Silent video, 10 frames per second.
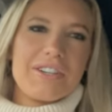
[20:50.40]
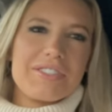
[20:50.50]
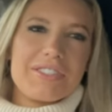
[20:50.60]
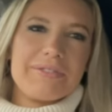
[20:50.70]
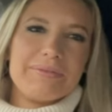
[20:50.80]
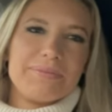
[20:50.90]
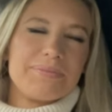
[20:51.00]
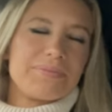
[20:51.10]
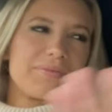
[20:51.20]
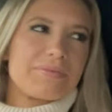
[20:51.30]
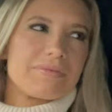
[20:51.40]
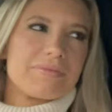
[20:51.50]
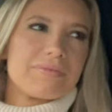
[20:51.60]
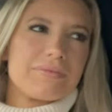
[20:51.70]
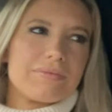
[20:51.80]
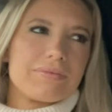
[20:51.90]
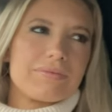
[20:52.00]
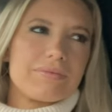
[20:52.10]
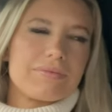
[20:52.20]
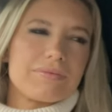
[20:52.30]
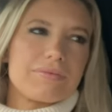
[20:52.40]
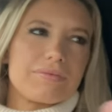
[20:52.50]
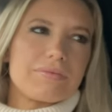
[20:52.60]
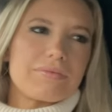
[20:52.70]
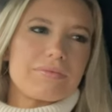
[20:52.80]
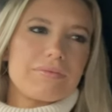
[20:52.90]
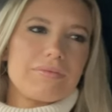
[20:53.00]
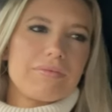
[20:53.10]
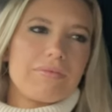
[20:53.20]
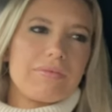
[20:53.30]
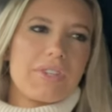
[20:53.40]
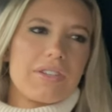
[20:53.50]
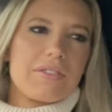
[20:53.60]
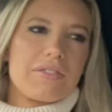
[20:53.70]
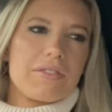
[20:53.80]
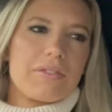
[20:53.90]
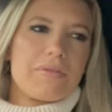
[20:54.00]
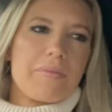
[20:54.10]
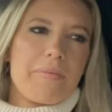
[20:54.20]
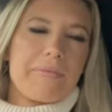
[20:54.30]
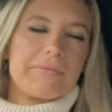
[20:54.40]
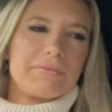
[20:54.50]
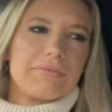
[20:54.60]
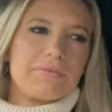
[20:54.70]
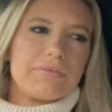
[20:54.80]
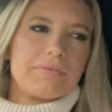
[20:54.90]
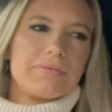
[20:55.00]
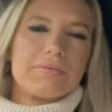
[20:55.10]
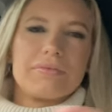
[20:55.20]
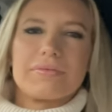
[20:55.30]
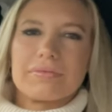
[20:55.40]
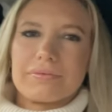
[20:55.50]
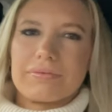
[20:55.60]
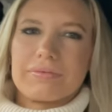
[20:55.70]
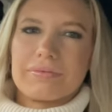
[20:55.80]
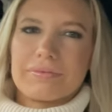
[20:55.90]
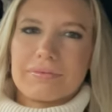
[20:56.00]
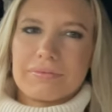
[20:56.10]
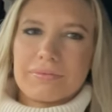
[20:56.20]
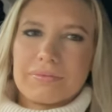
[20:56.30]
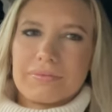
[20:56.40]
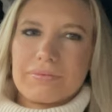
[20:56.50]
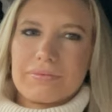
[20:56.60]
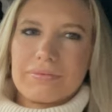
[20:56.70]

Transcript: (not speaking)